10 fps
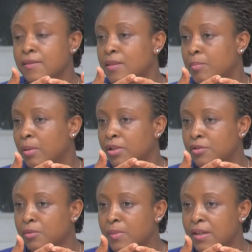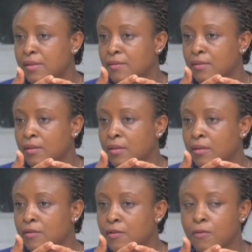in the public domain.
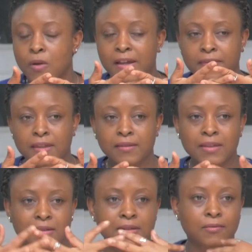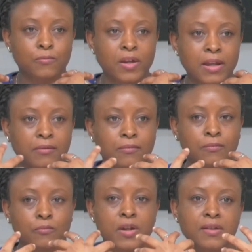So I think that
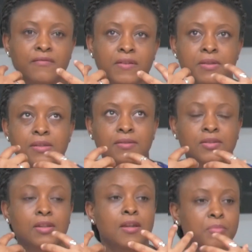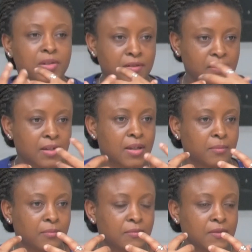we're in a very turbulent
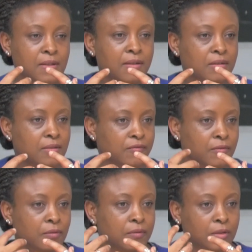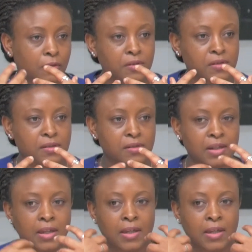time, certainly for the continent,